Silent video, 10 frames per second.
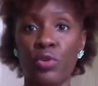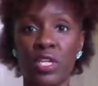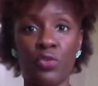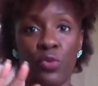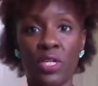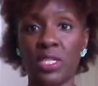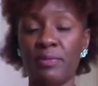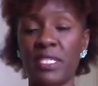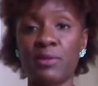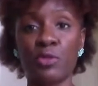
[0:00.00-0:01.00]
and you want it to
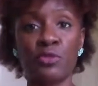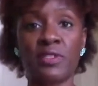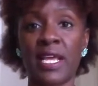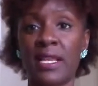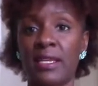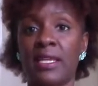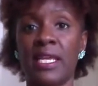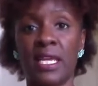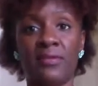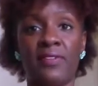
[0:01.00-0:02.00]
be smooth sailing
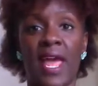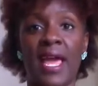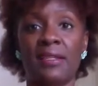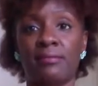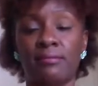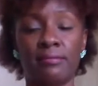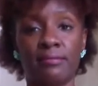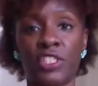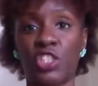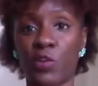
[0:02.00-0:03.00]
again, flat,
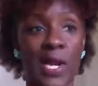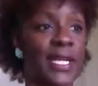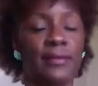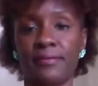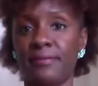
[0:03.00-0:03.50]
straight,